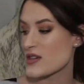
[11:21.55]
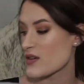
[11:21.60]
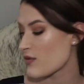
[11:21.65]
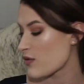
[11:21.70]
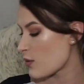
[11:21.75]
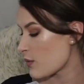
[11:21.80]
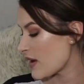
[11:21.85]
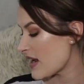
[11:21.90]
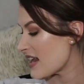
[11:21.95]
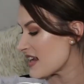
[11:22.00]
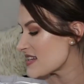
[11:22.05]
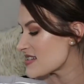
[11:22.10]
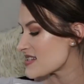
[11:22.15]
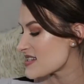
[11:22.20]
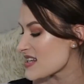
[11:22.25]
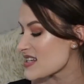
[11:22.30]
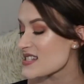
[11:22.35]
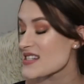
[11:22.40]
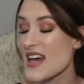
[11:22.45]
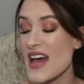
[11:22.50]
it for when he's
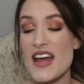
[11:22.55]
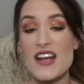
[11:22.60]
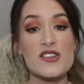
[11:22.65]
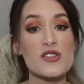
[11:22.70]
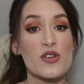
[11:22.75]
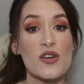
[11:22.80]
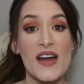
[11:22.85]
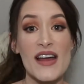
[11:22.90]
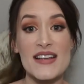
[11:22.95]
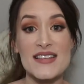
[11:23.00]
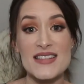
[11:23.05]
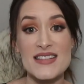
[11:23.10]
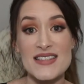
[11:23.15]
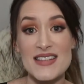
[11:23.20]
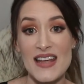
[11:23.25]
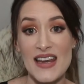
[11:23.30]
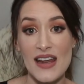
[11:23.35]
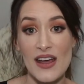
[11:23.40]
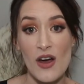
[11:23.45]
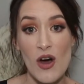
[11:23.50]
this age or as he's
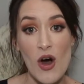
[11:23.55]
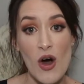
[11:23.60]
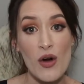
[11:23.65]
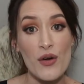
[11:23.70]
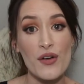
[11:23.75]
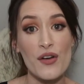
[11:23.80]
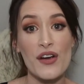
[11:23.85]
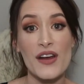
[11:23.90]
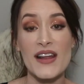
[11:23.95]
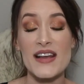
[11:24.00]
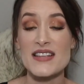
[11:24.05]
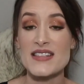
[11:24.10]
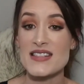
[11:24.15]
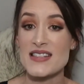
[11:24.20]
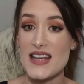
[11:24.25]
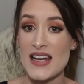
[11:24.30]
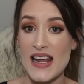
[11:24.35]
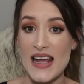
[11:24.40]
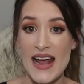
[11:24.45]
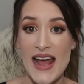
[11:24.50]
getting older and he's
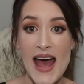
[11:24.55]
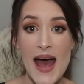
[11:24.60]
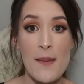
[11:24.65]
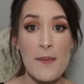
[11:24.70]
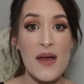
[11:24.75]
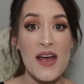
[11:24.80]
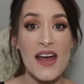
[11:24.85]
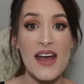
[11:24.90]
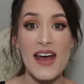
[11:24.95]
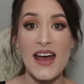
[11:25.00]
sitting up.